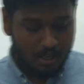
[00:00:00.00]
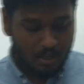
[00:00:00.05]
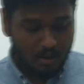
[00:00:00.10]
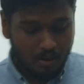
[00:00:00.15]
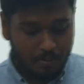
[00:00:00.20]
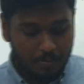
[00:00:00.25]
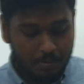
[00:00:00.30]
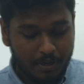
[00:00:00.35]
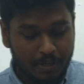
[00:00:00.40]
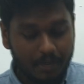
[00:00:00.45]

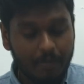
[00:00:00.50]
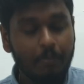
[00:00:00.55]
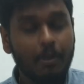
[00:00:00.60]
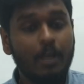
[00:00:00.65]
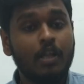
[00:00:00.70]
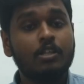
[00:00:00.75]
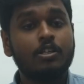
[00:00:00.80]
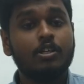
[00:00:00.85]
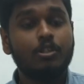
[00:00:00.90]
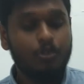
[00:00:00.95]
operating
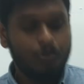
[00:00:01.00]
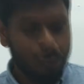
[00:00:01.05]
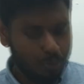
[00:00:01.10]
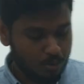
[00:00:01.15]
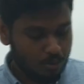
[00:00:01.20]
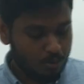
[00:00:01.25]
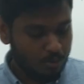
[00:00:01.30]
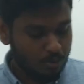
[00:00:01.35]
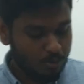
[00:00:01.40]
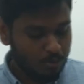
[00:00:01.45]
manager
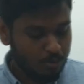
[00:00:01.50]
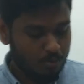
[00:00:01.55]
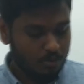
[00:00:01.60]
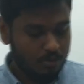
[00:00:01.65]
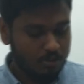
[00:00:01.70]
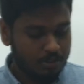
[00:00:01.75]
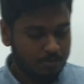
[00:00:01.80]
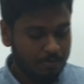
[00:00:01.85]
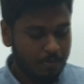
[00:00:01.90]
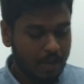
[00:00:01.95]
to
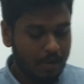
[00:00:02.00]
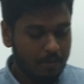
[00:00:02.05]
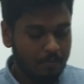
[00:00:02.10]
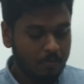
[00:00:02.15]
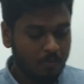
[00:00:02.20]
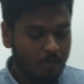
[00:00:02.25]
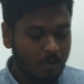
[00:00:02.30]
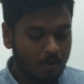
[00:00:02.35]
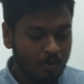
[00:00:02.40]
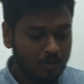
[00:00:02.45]
spend
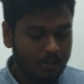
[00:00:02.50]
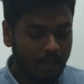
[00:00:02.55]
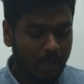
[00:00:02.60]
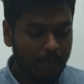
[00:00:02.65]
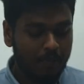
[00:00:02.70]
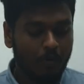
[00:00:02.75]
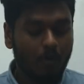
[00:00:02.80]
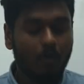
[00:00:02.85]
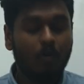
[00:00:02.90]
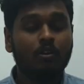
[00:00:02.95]
more
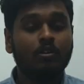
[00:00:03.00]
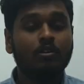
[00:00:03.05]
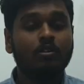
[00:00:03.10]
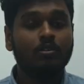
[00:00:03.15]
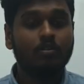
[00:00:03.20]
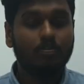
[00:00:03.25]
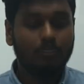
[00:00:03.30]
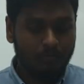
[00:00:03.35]
time on